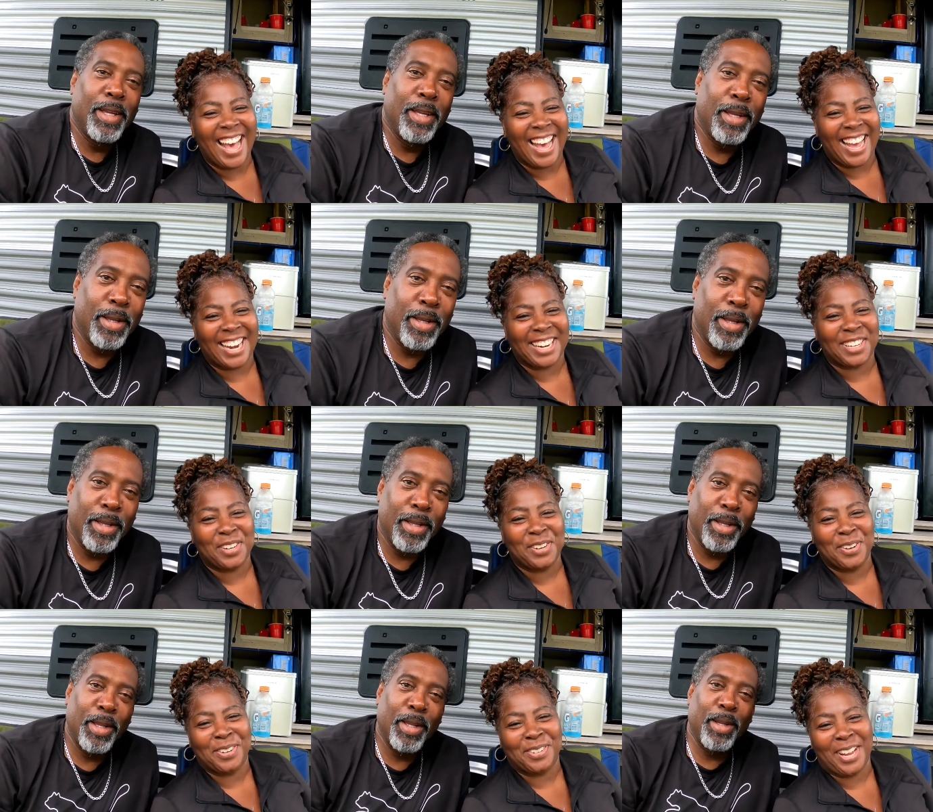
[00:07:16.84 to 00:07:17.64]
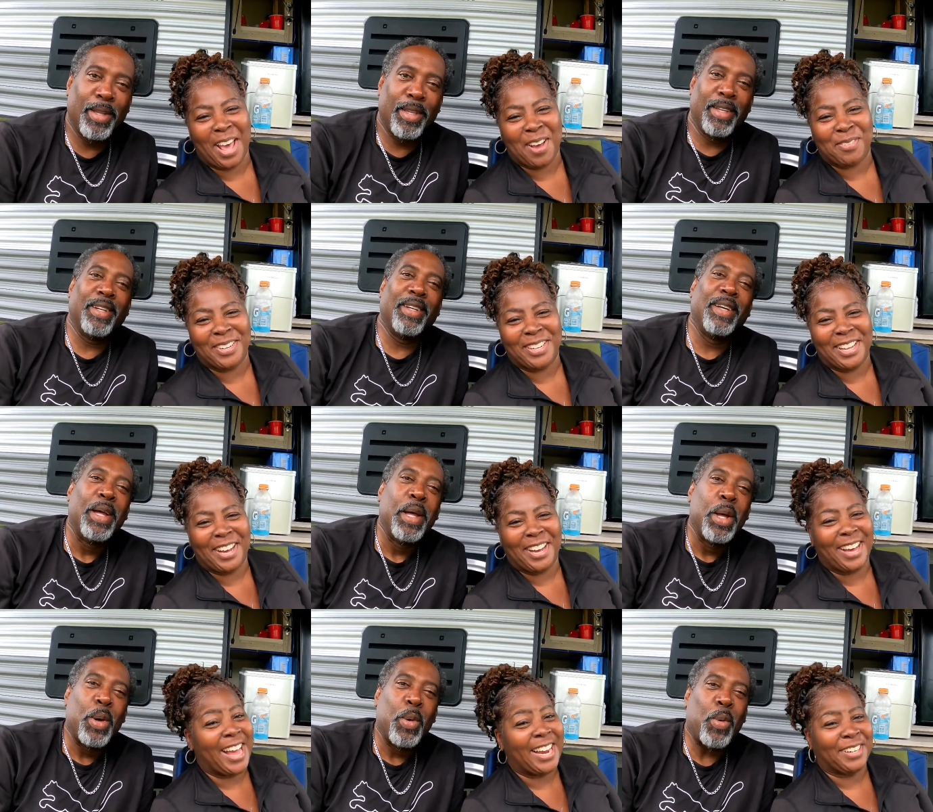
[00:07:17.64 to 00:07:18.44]
Speaker 1: I gotta Google that yeah. one,
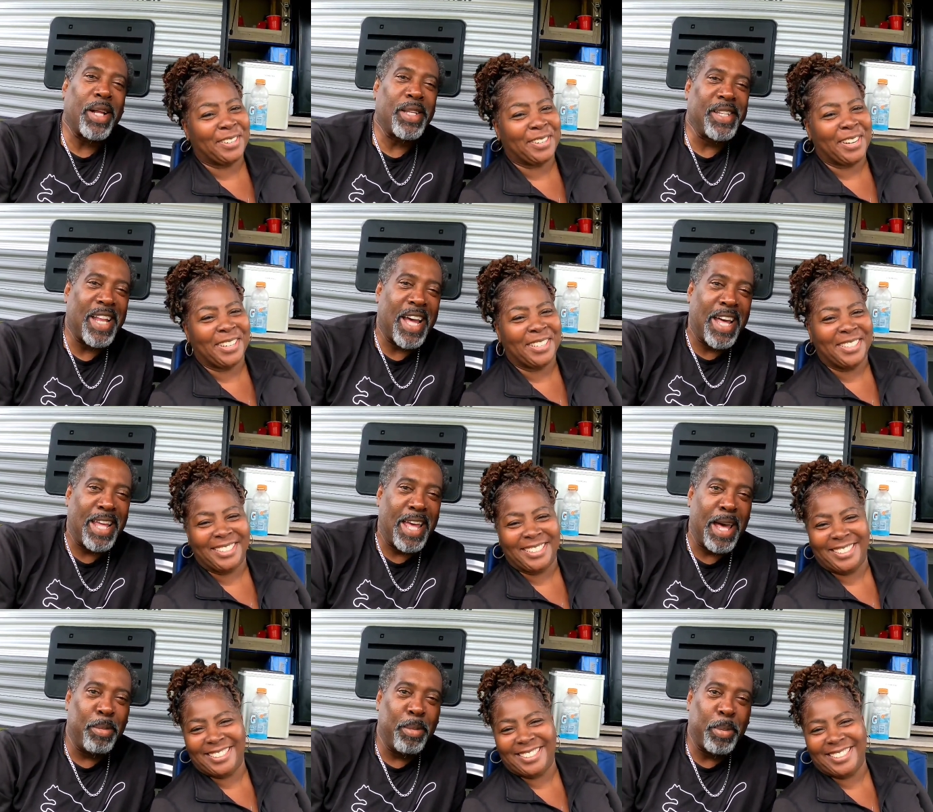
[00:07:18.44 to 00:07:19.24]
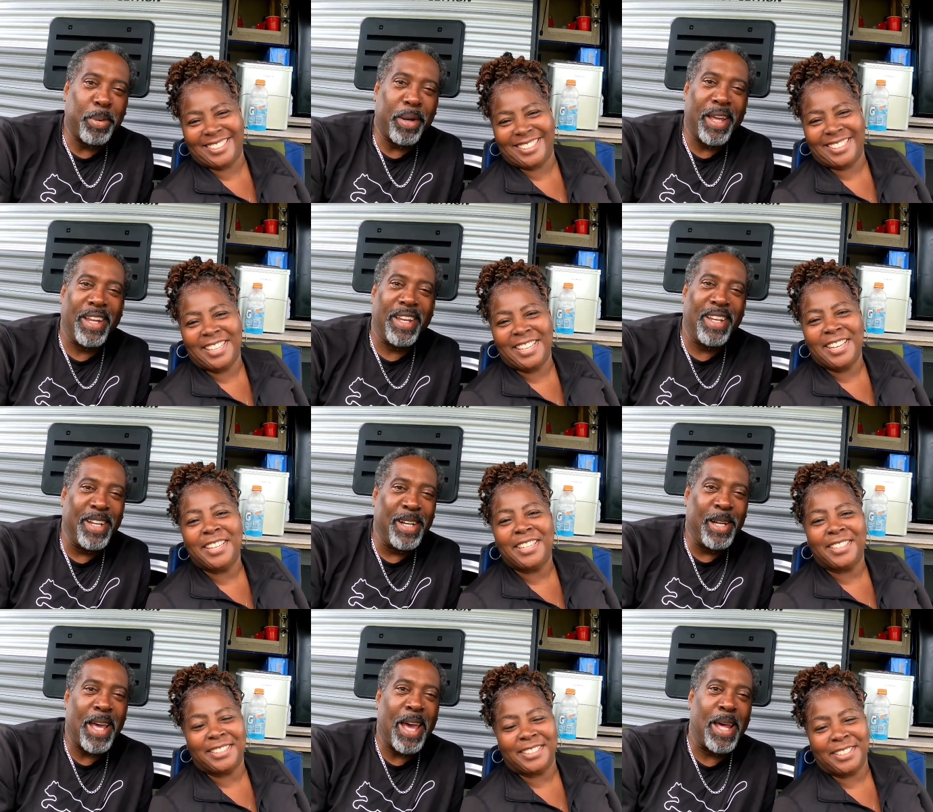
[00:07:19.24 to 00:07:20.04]
y'all. I Watch know. a lot
Speaker 2: of Animal Planet.
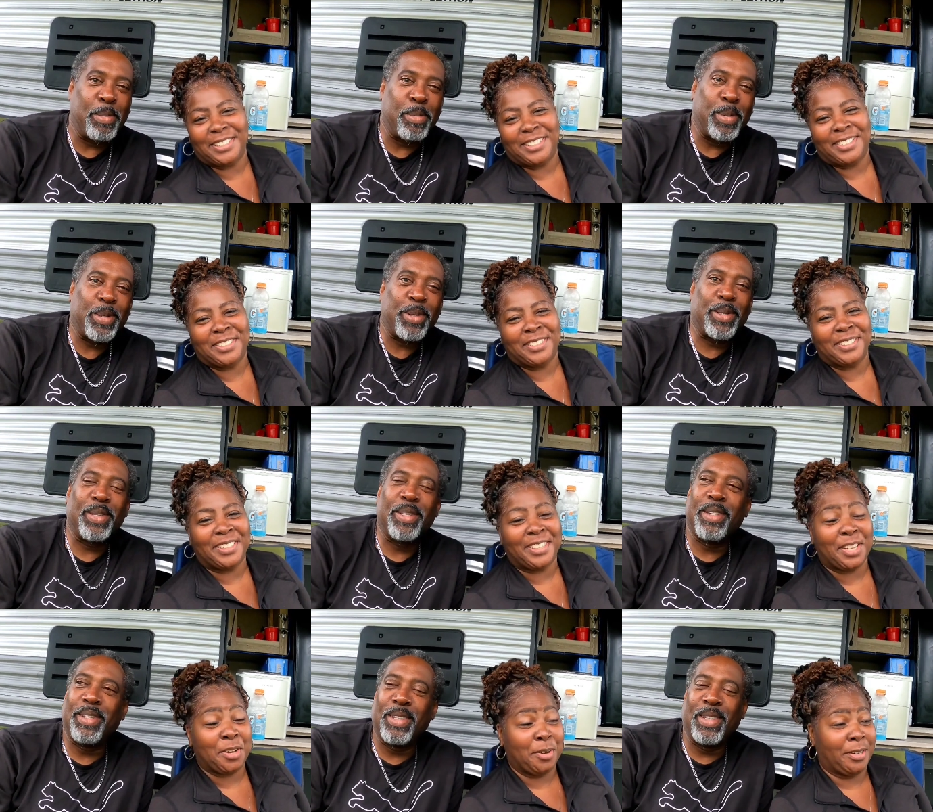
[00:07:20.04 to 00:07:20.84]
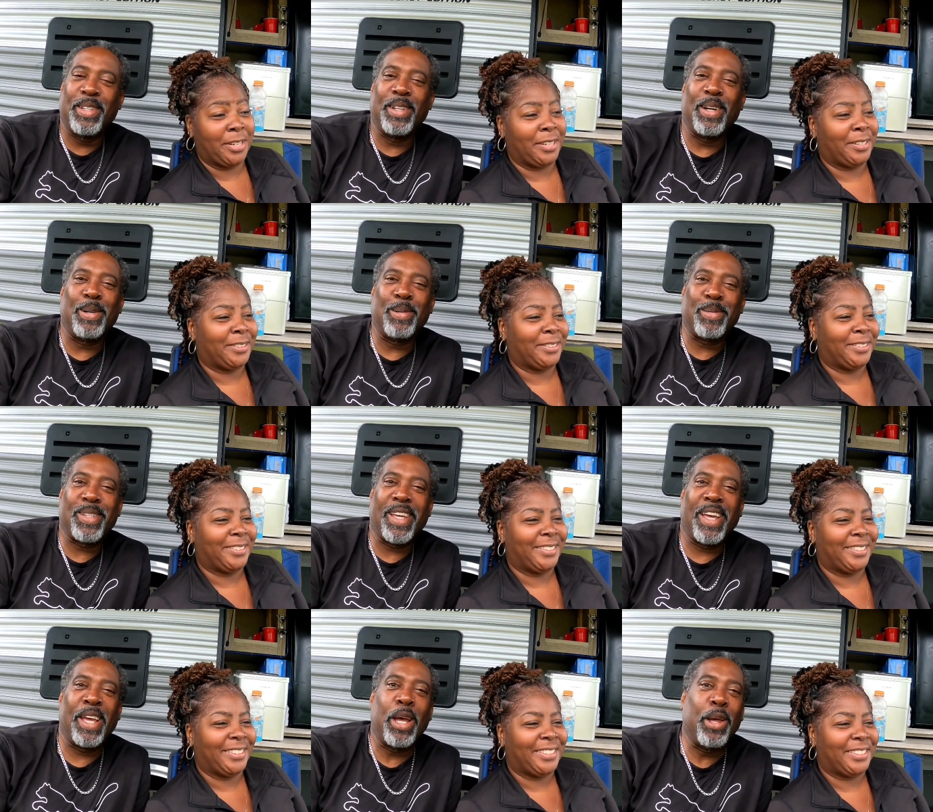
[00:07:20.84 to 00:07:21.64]
Love animals. You do. You do. You know what I'm
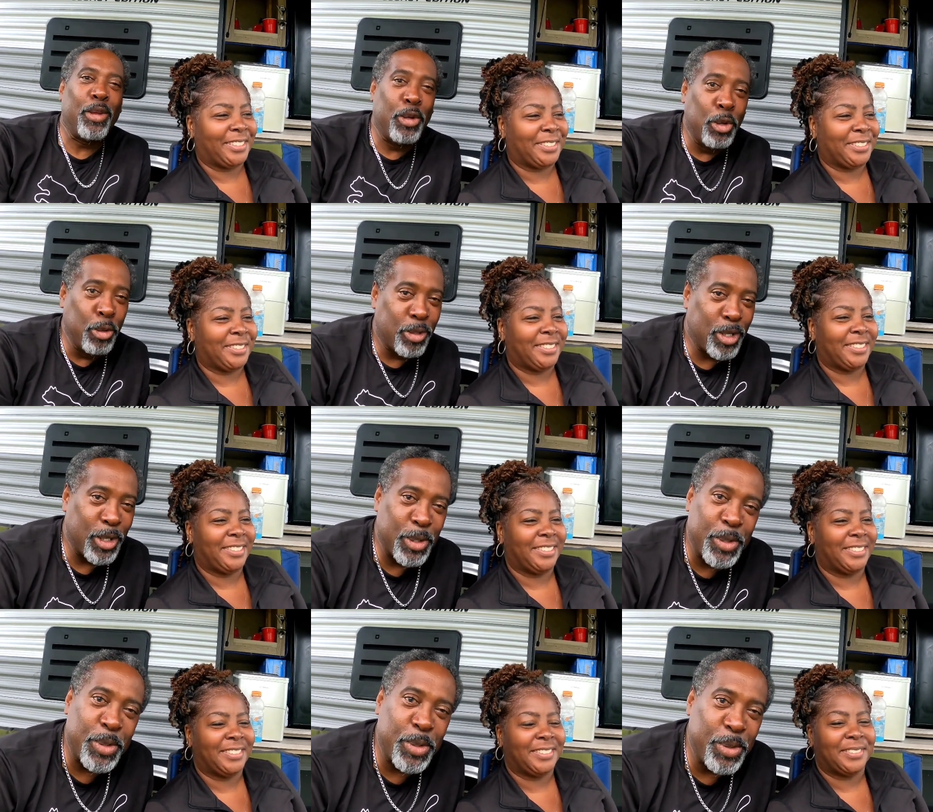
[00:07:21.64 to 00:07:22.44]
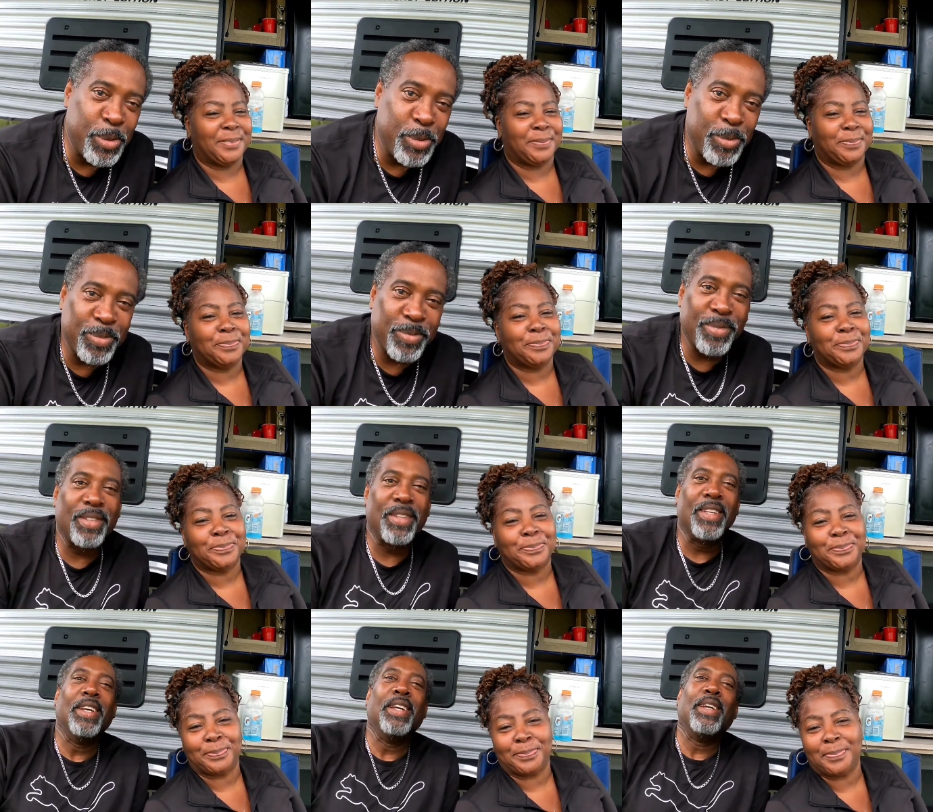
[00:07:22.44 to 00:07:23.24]
saying? YouTube.
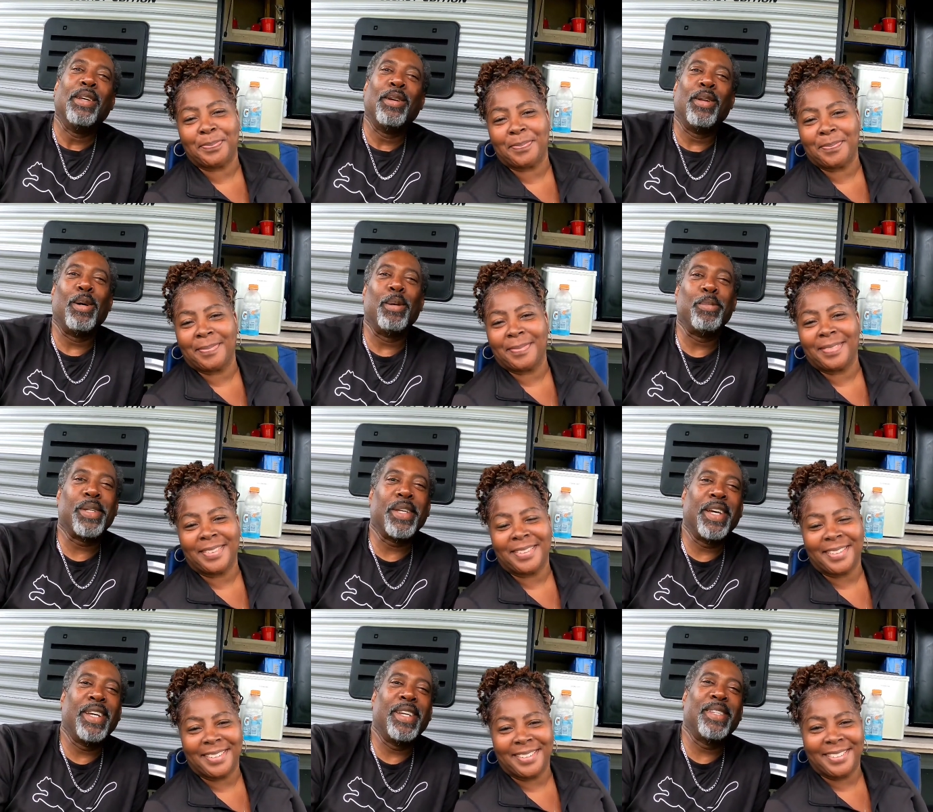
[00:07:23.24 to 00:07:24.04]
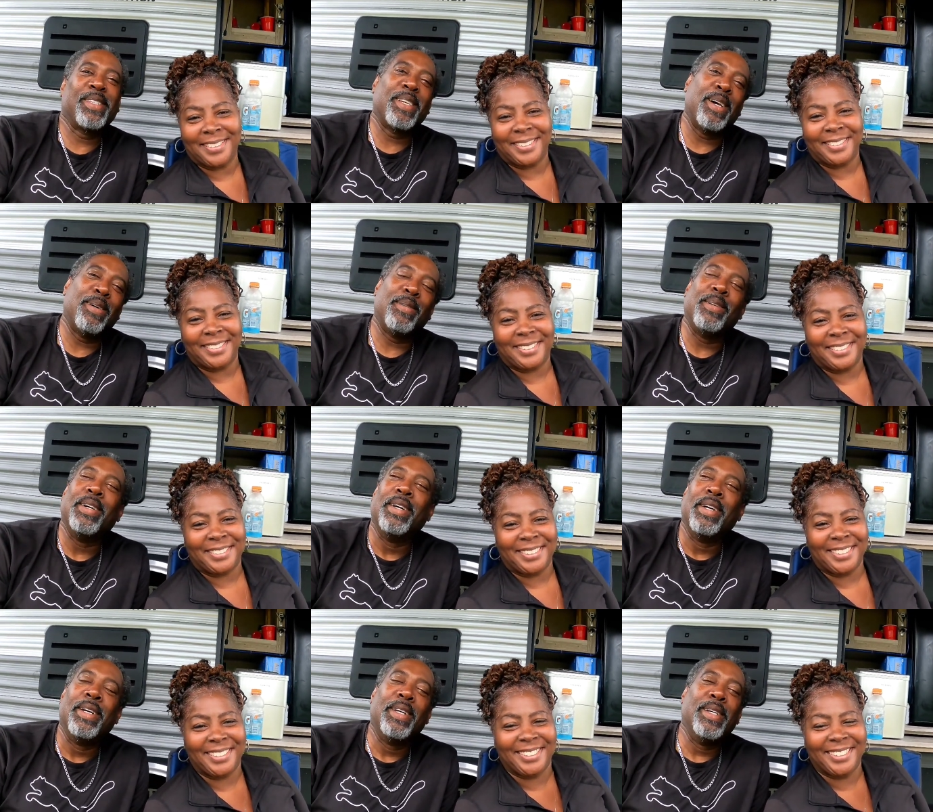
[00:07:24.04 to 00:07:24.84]
Mm-hmm. You know what I'm saying? So,
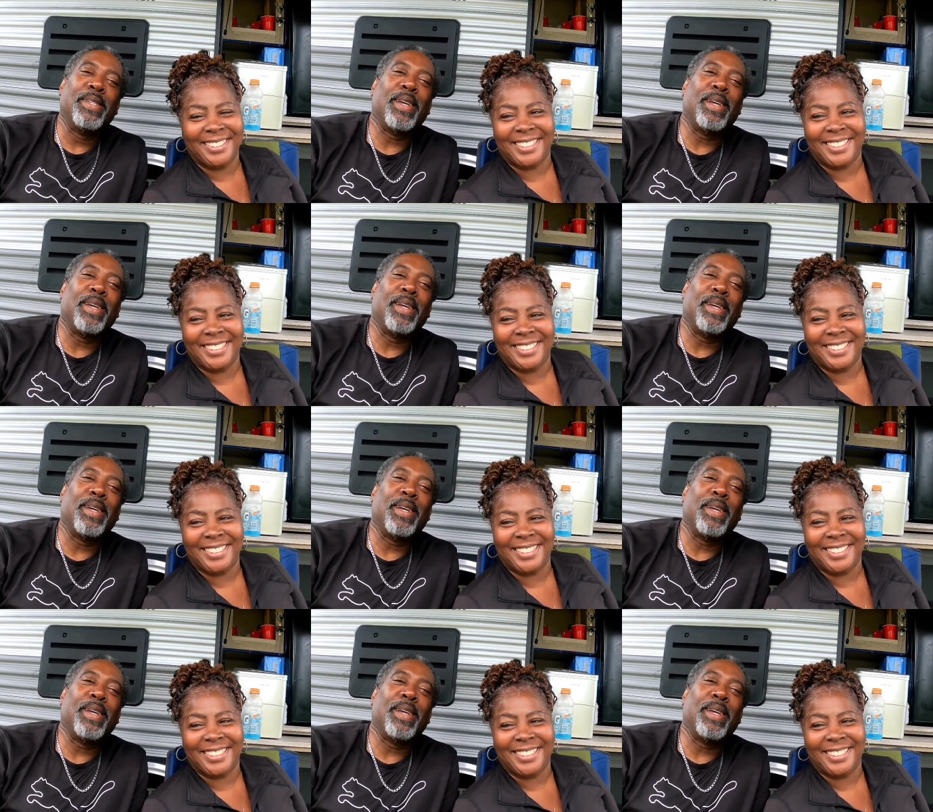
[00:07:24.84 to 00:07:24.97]
mm-hmm.